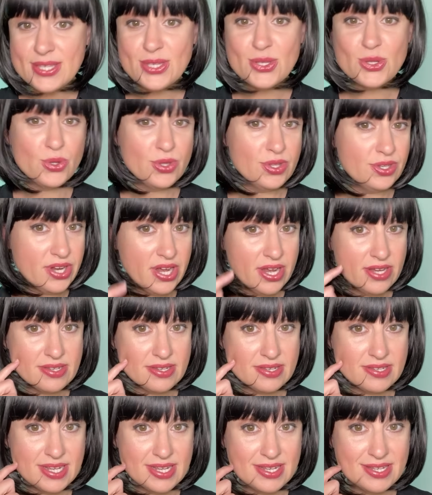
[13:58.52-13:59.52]
saw the
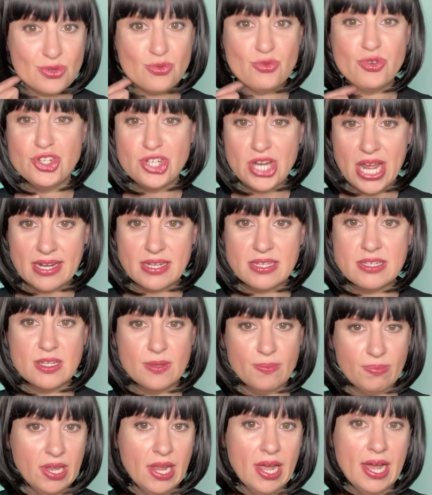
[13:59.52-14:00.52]
narcissist reject
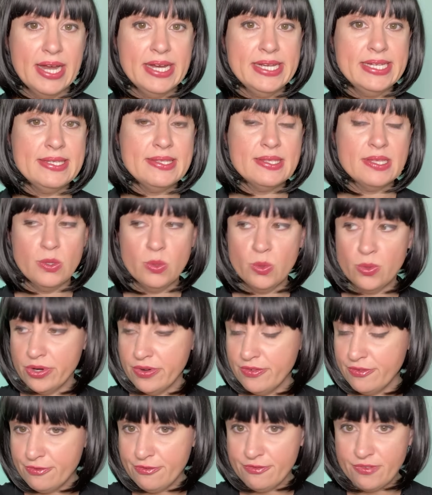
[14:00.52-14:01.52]
supplies that were
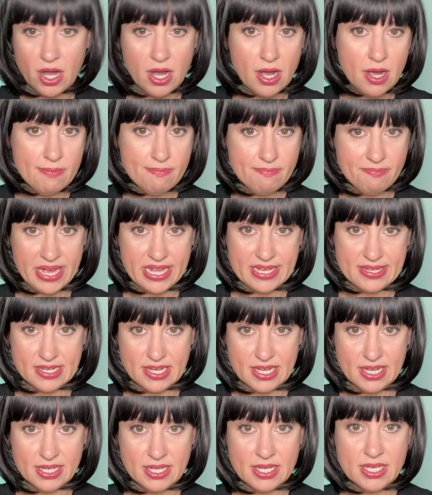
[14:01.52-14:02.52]
in far
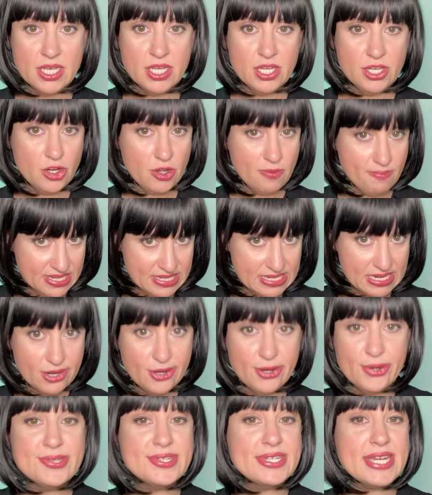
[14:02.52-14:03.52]
better,
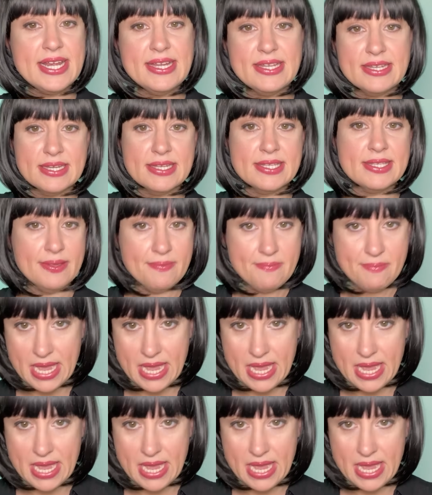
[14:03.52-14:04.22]
material status than